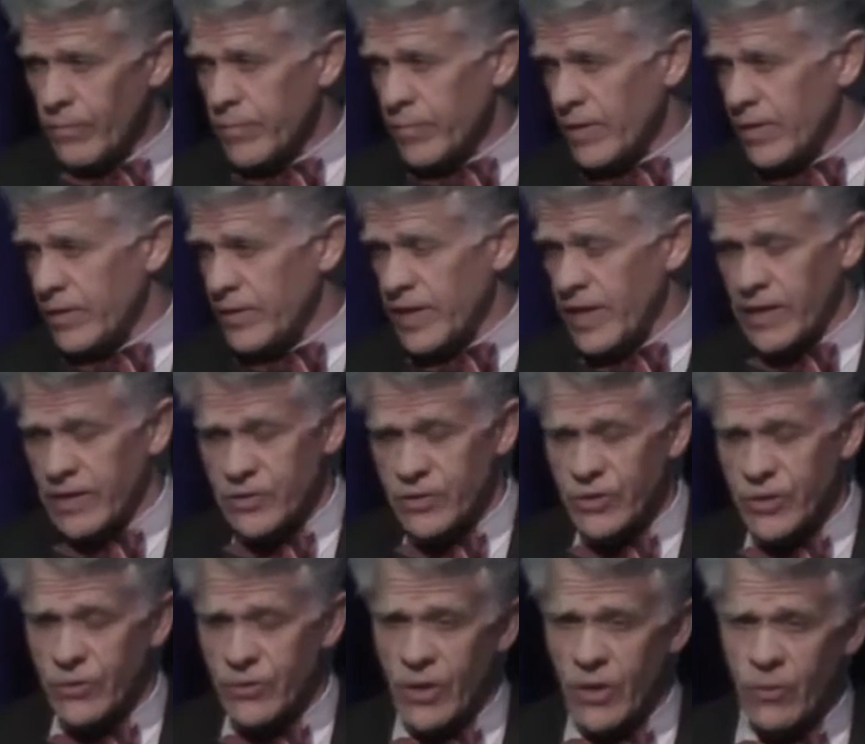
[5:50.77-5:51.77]
The tenants
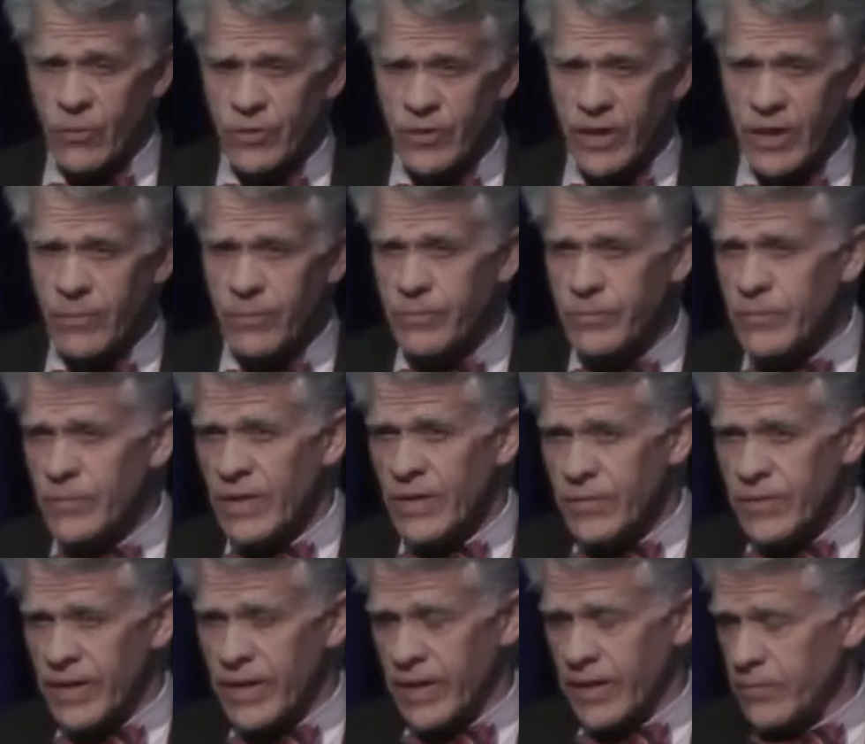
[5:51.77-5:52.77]
don't own them,
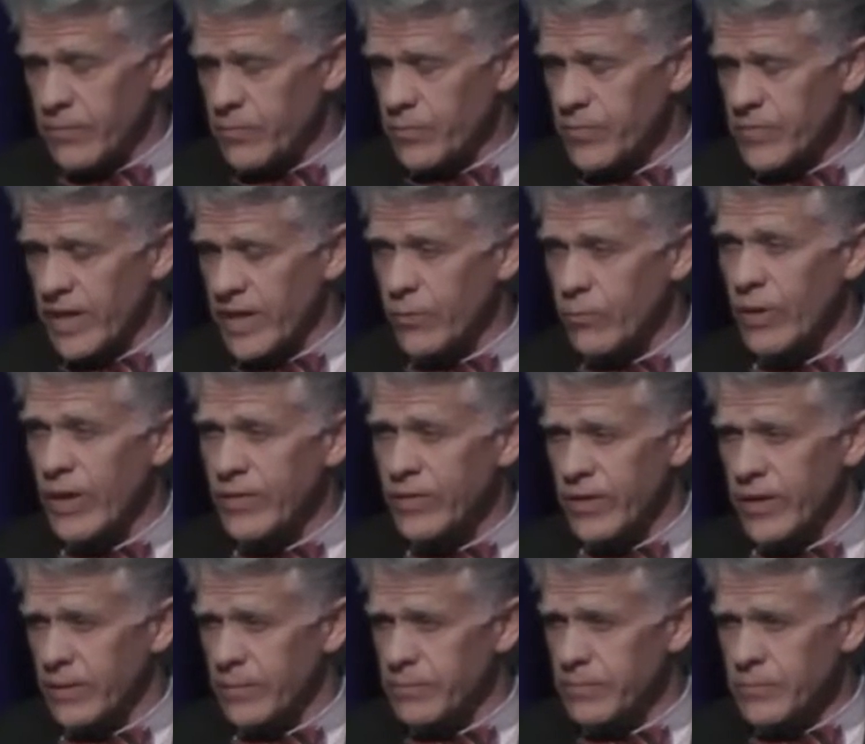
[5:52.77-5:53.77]
they rent
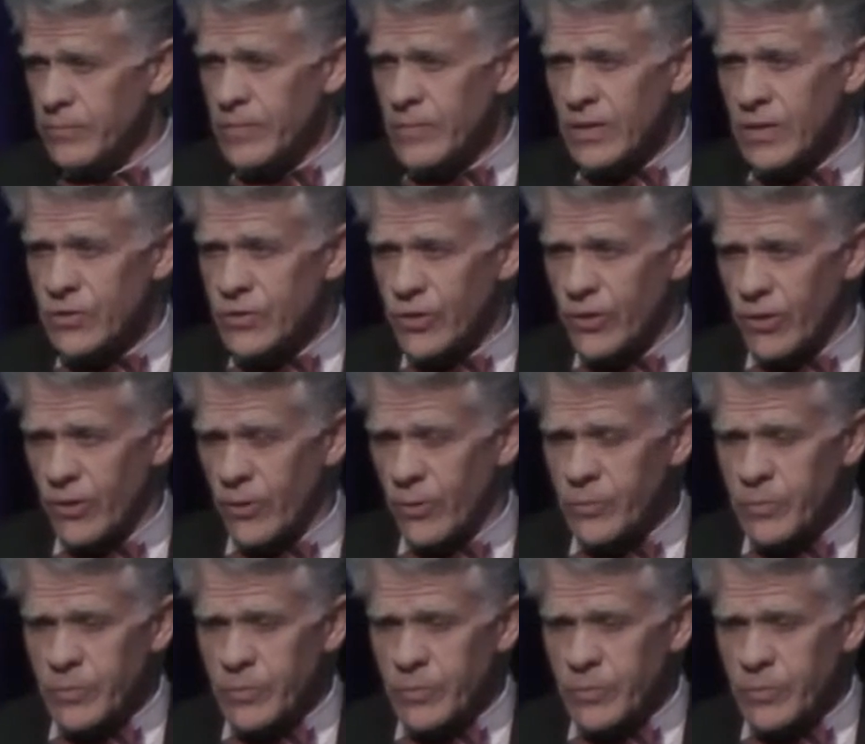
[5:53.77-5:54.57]
them. So